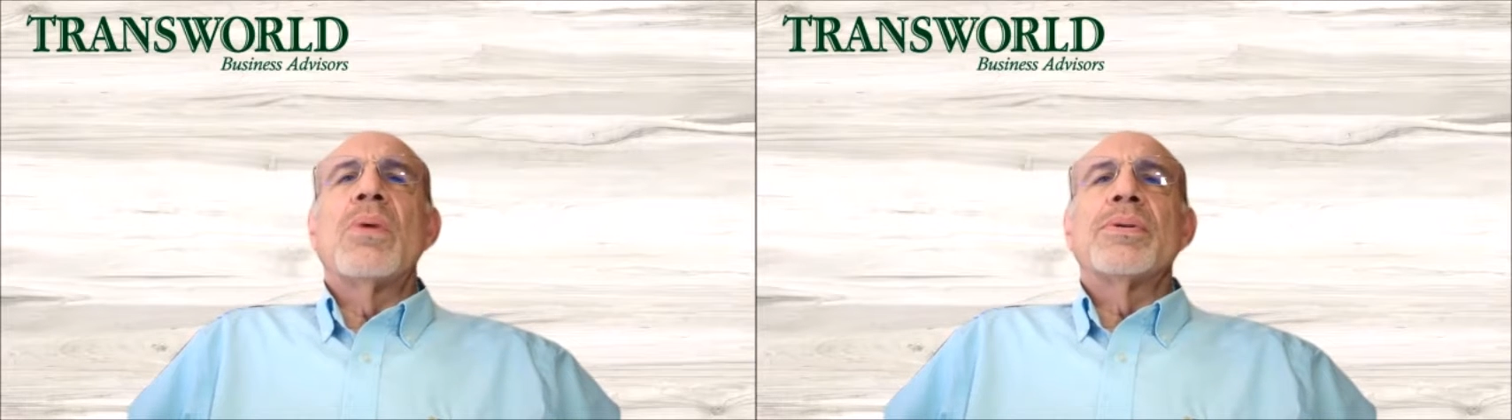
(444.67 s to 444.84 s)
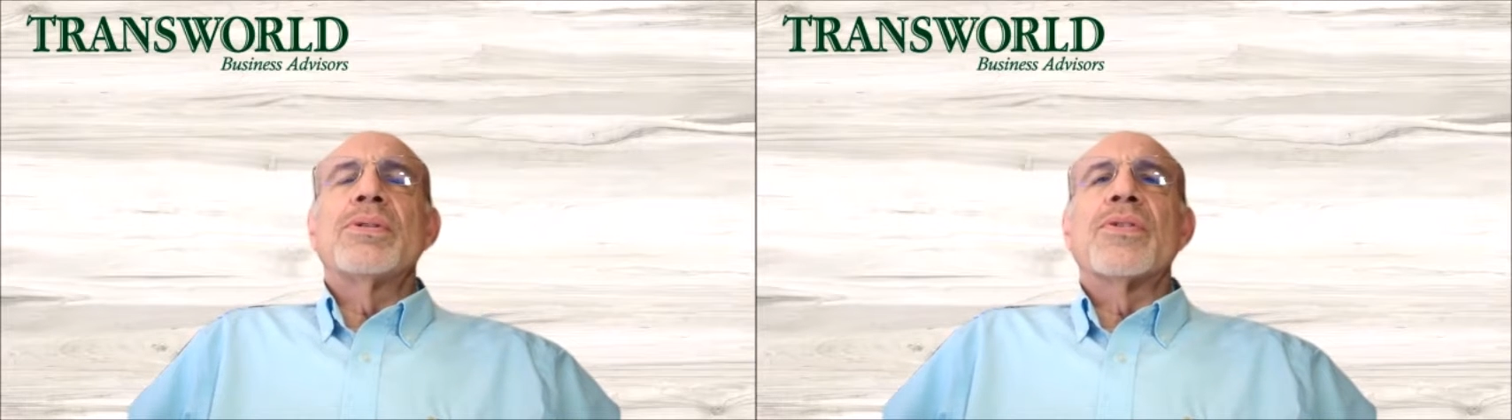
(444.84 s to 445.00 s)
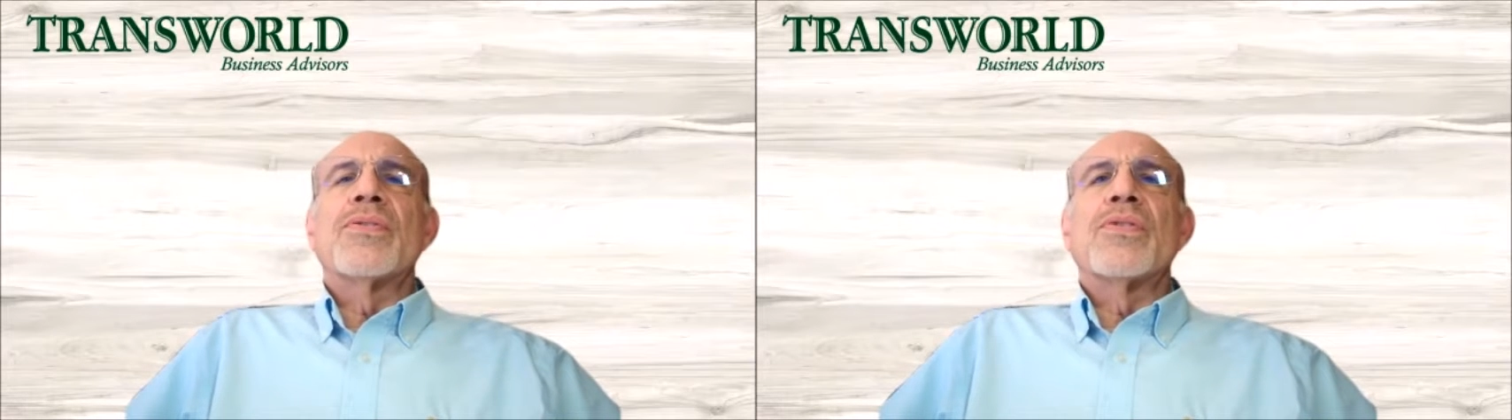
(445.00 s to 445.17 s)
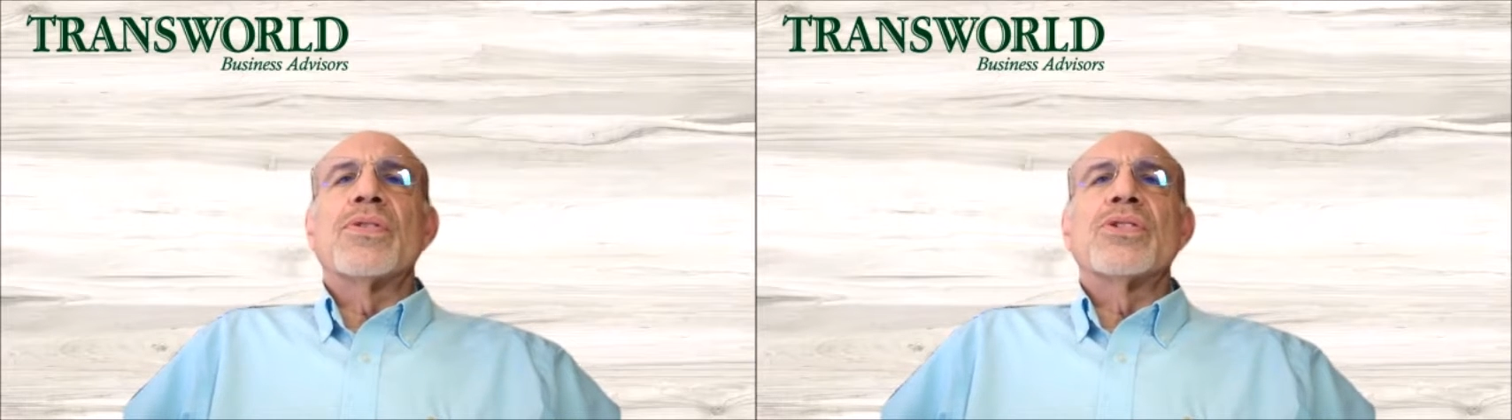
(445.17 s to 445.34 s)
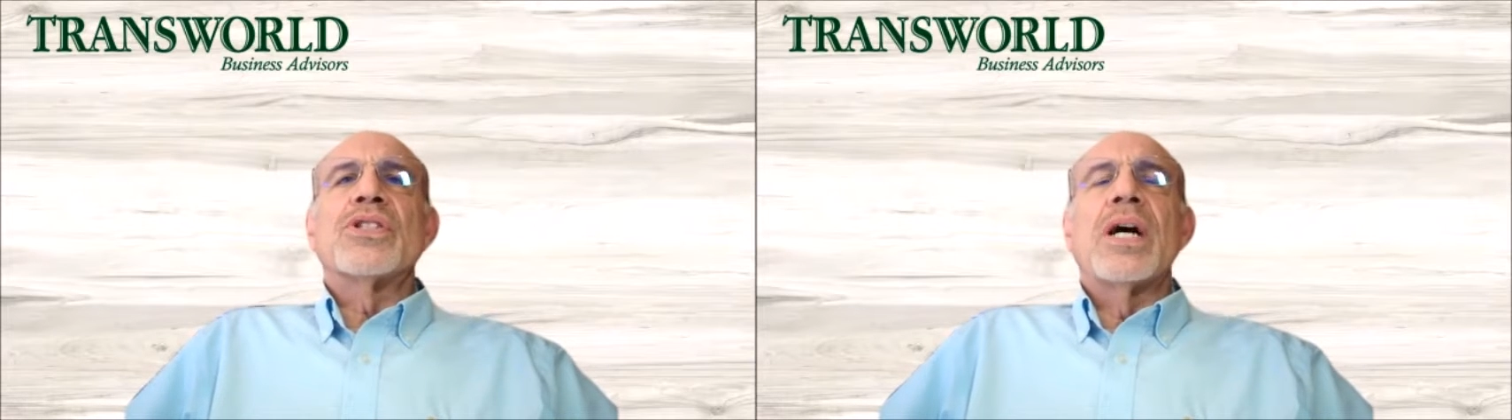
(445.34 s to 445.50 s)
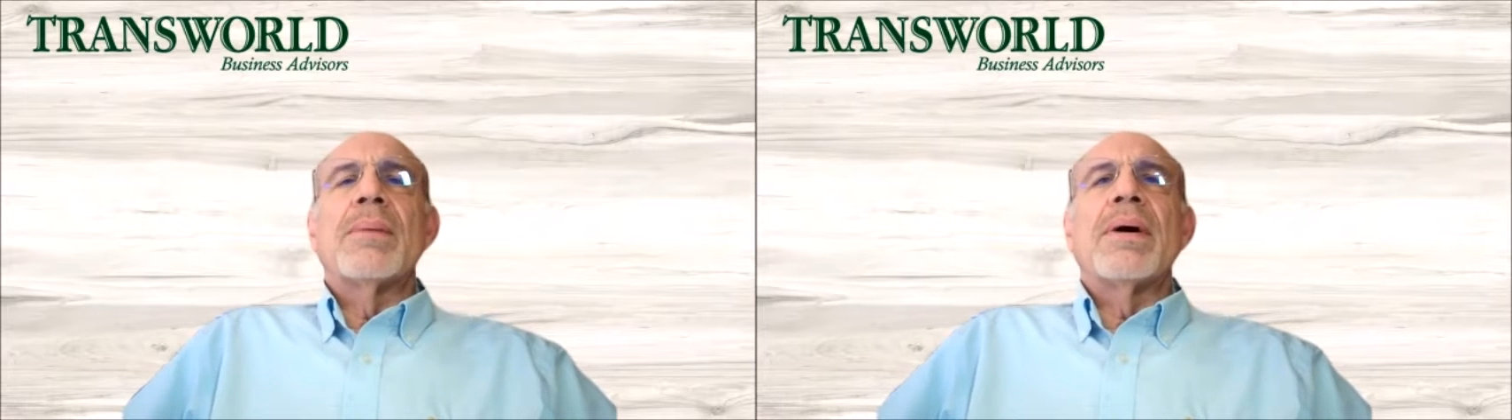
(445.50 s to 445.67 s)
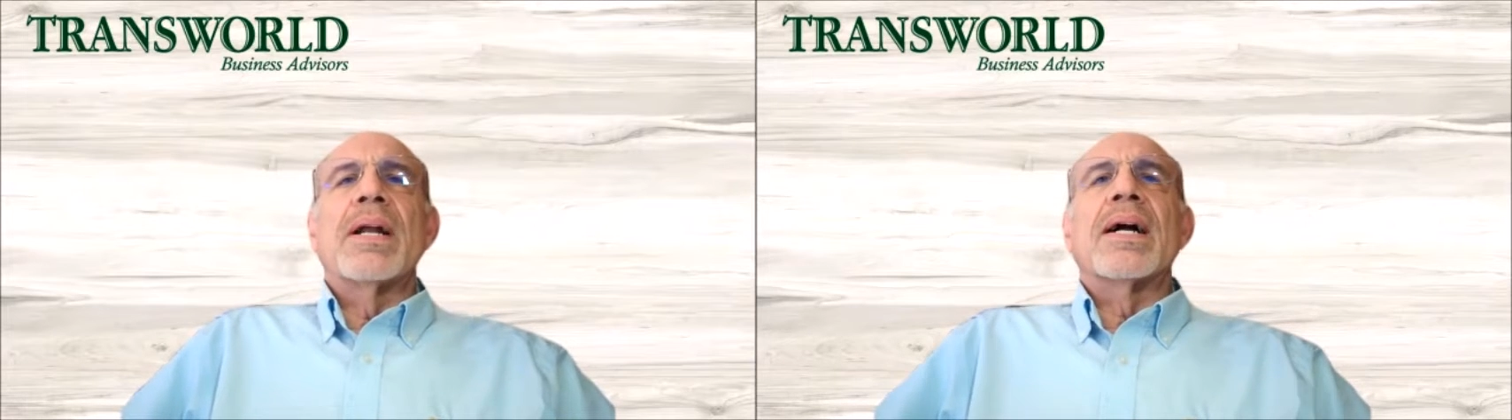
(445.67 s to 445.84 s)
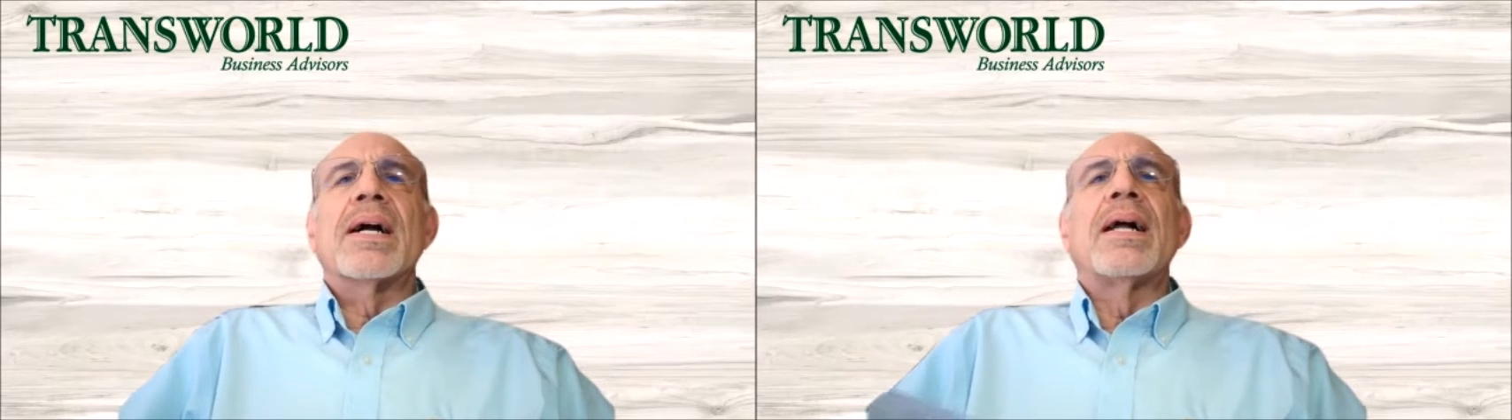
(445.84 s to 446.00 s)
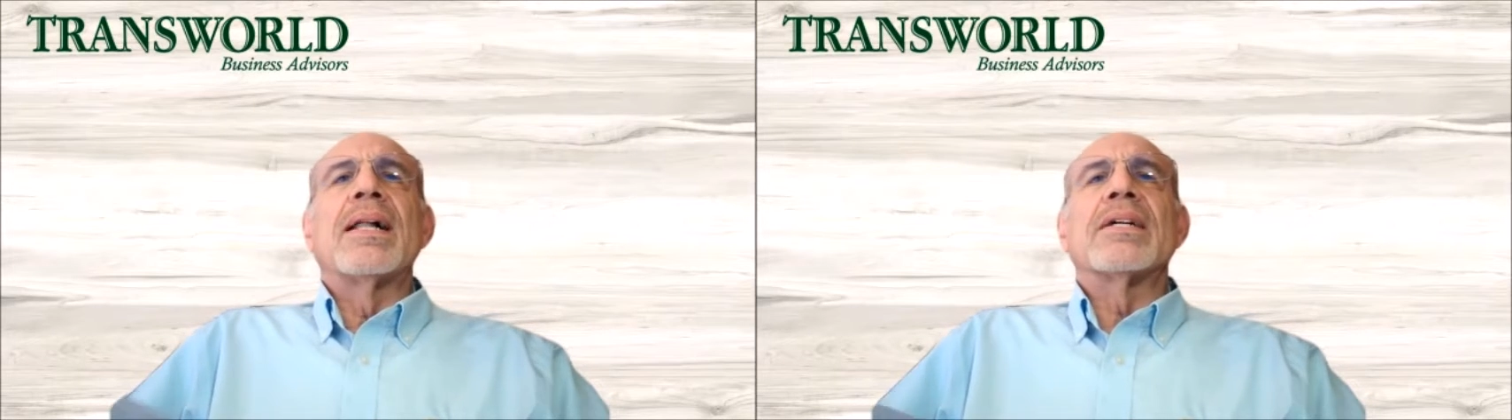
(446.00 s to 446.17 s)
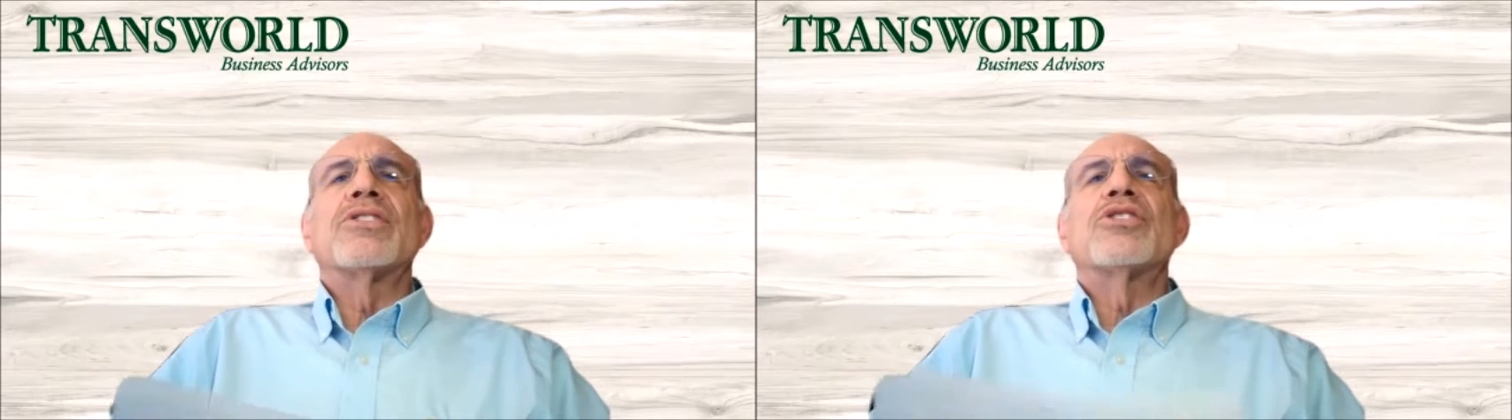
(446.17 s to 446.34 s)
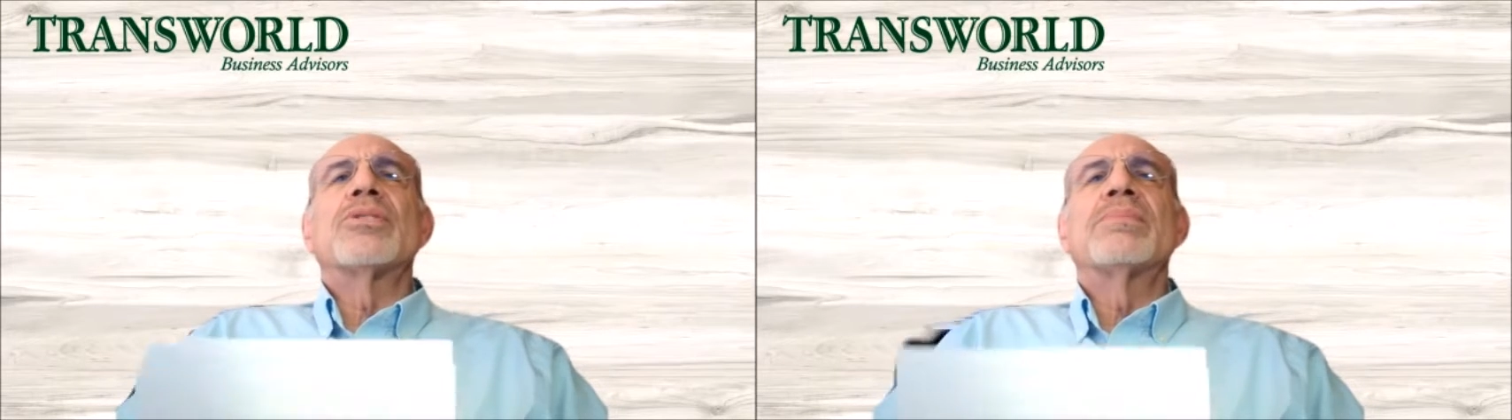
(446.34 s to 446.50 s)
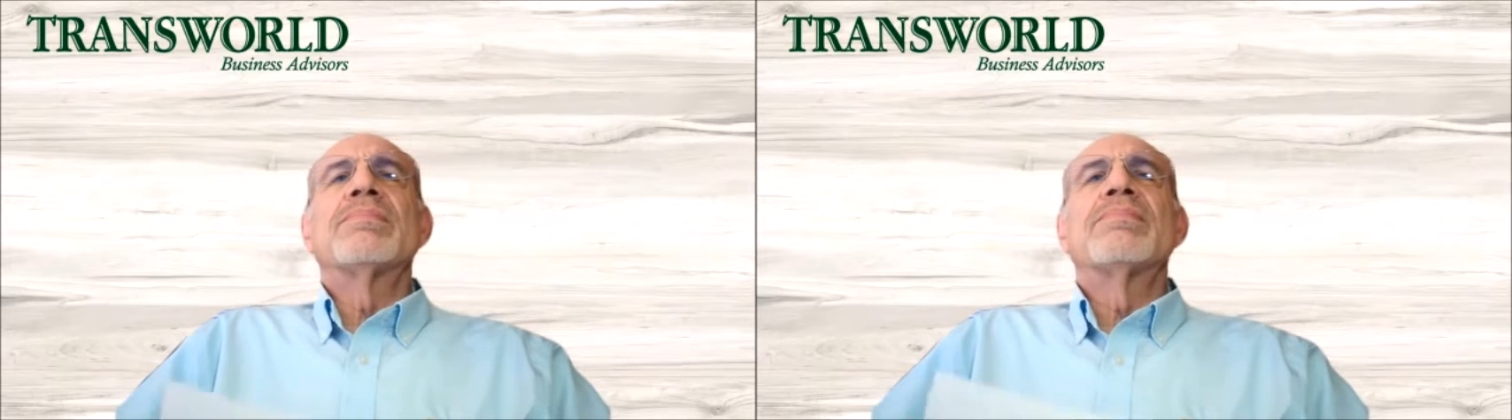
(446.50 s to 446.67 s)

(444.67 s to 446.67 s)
What was your first job out of college?